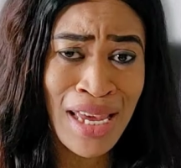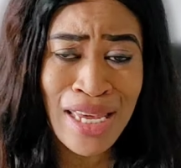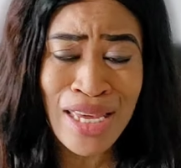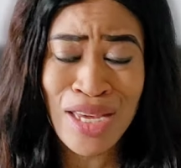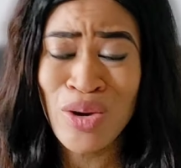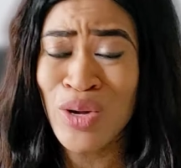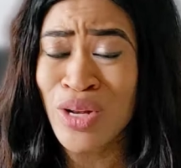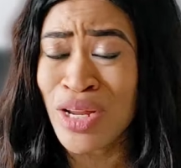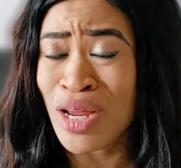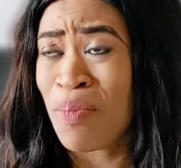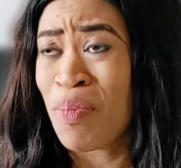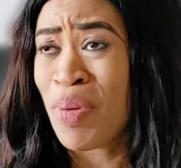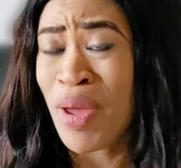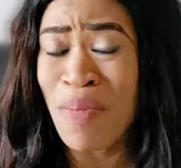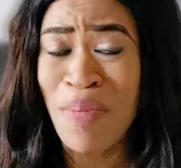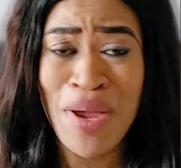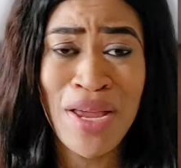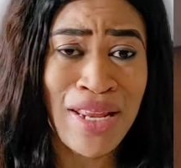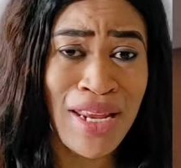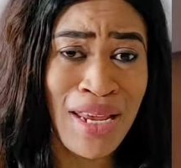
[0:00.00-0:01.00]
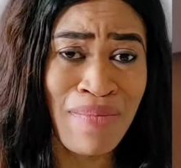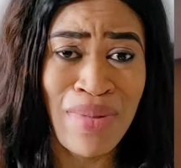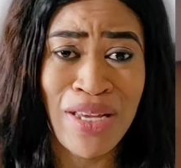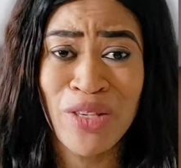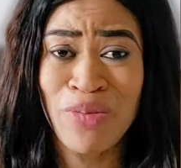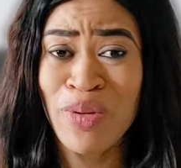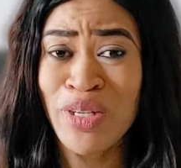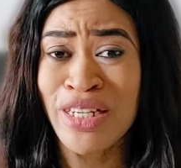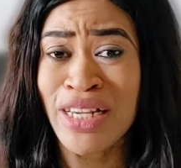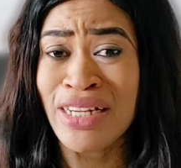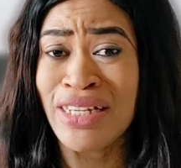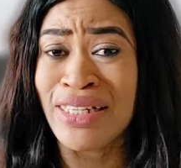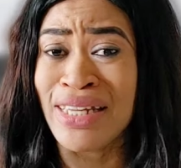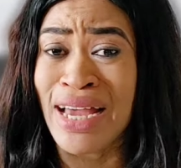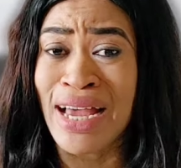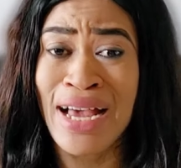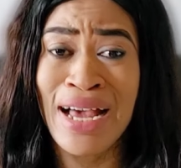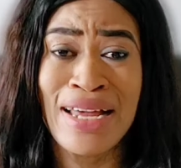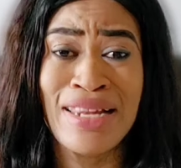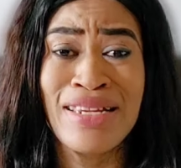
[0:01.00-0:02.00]
You go, they pepe them, especially
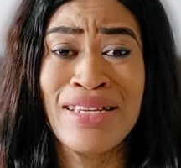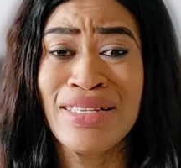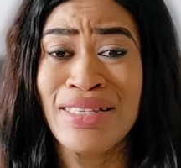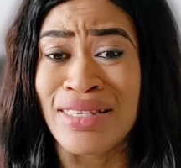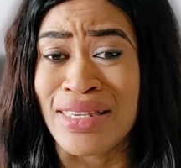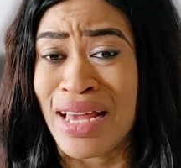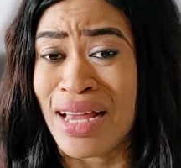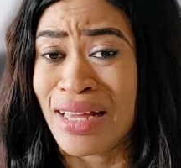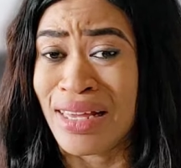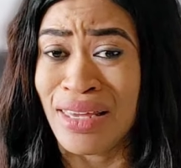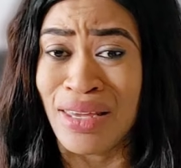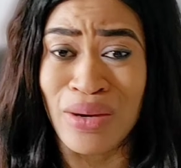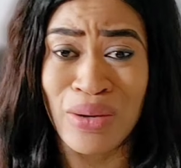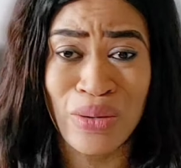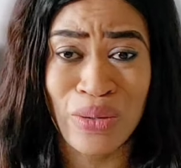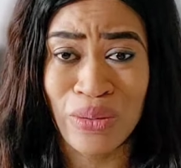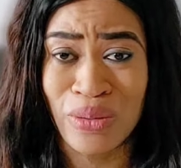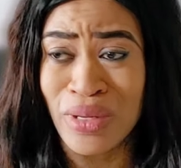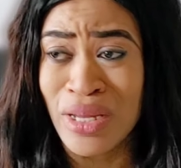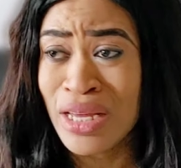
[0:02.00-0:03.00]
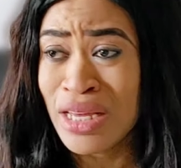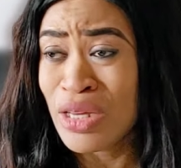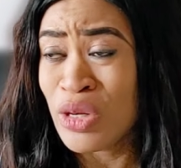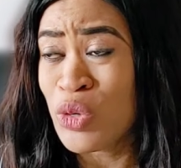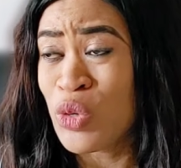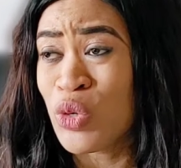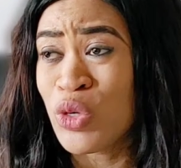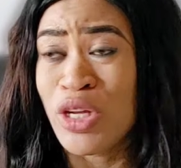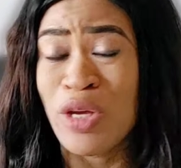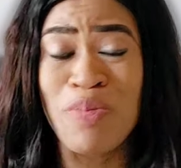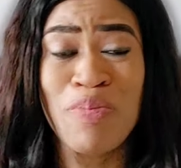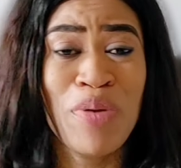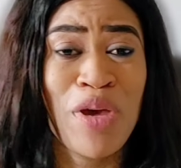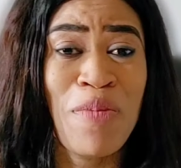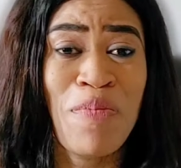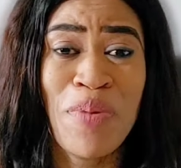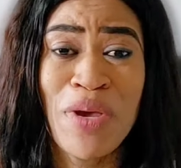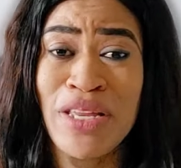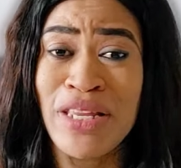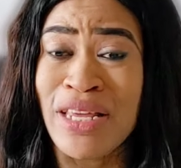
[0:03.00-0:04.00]
that Anita girl. You go, they
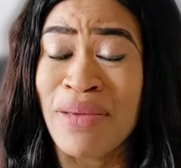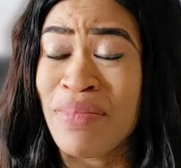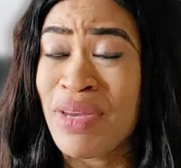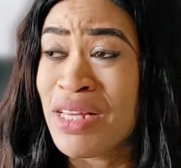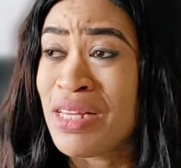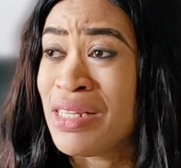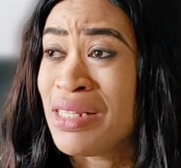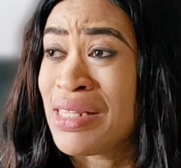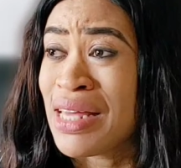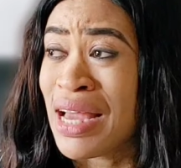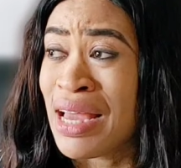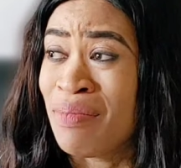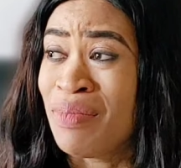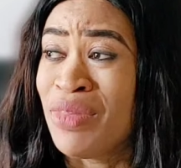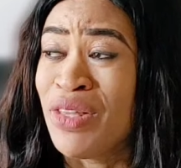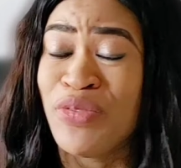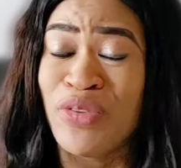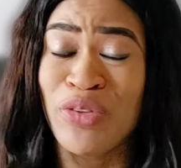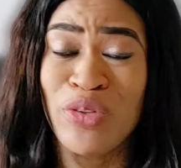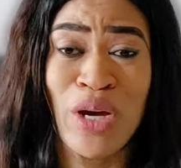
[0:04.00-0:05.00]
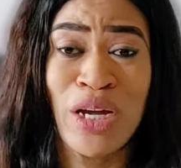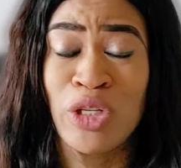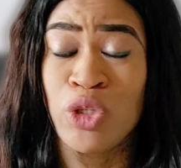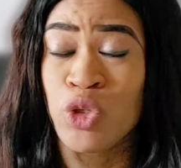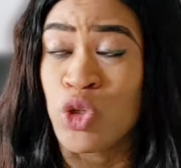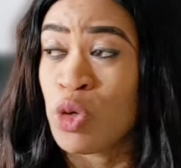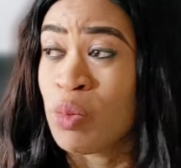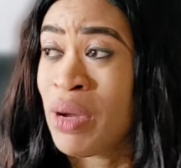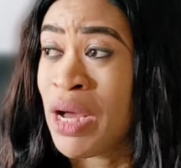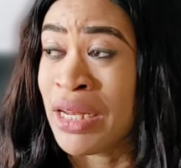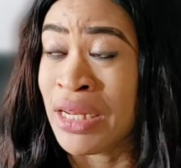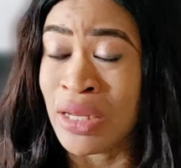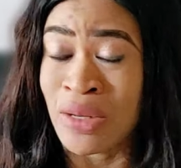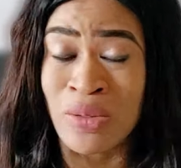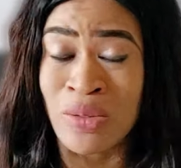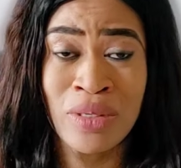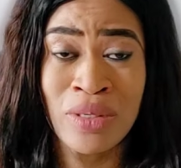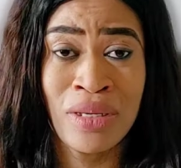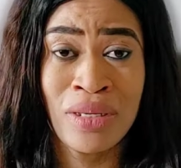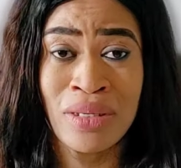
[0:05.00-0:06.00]
pepe them. Anytime Davido and Chioma
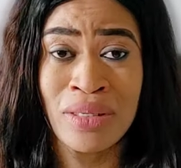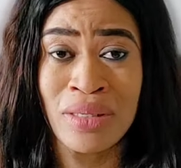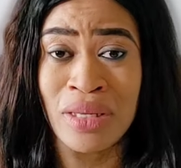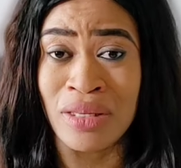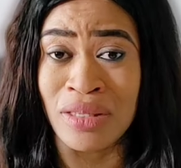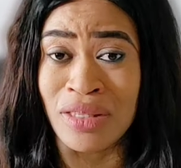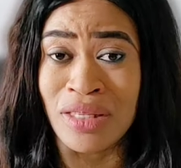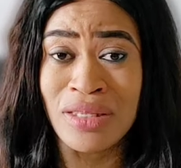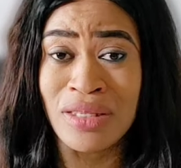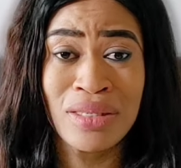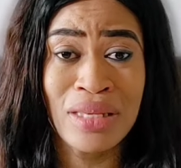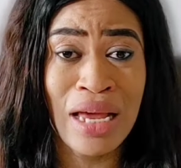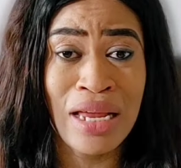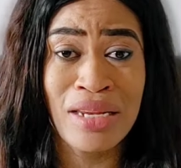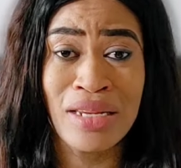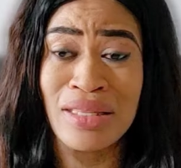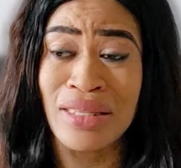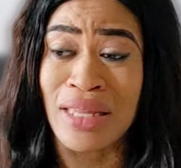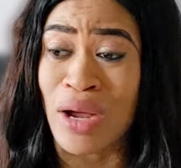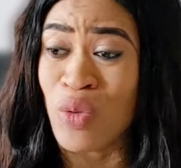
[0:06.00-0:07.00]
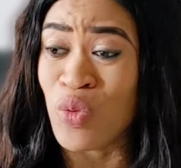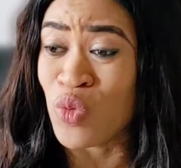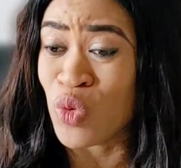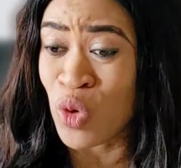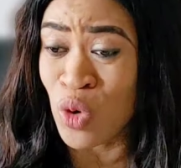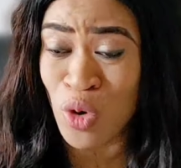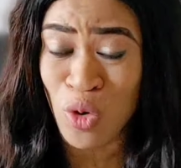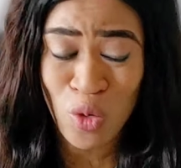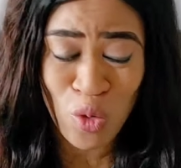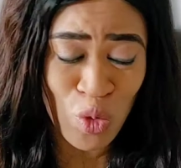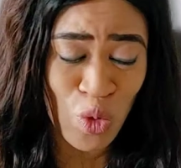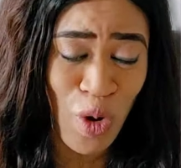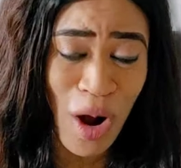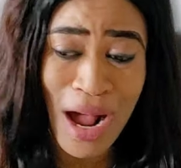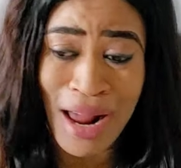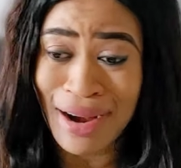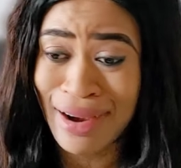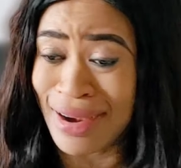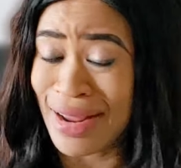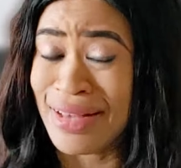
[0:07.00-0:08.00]
announce anything, this Anita will not go
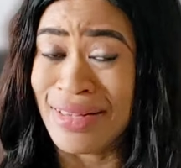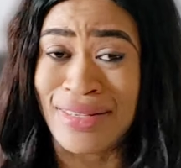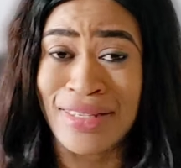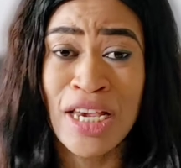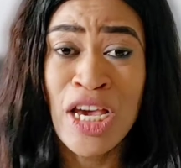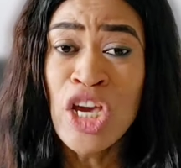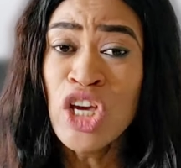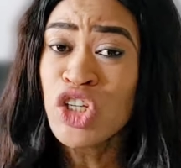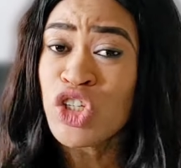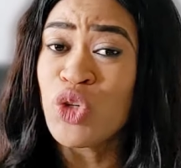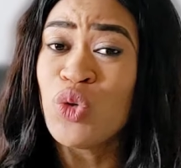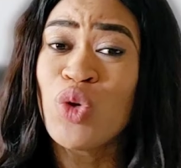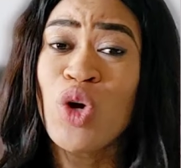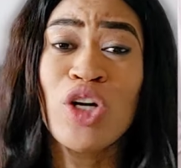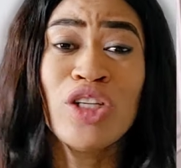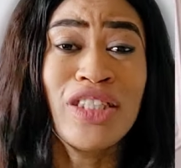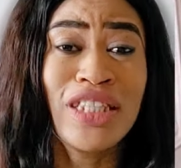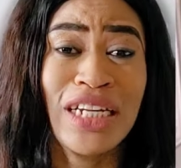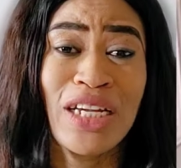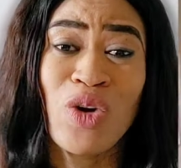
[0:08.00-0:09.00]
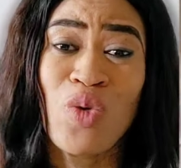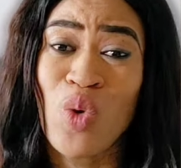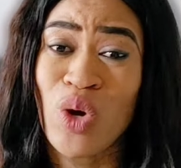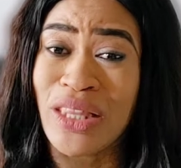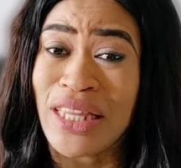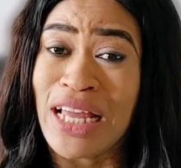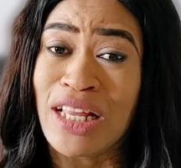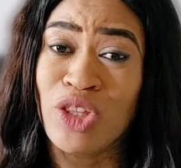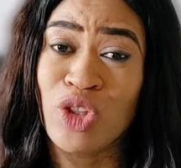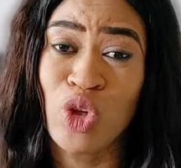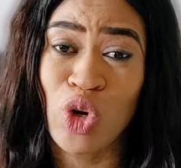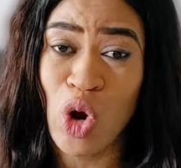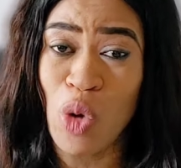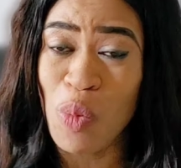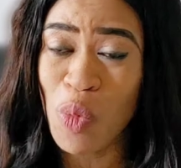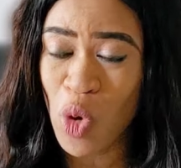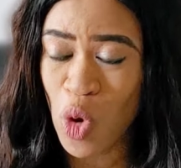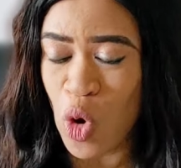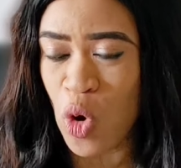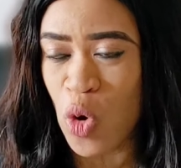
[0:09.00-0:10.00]
arrest. She will not drink water and
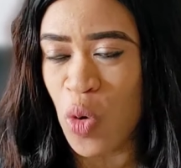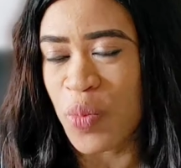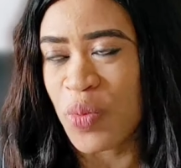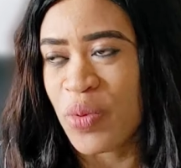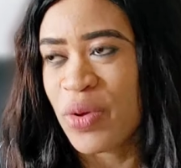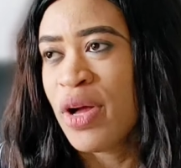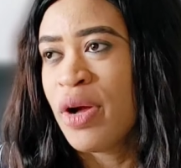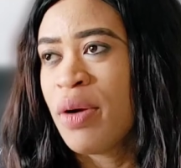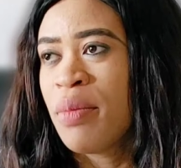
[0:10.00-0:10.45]
drop cup.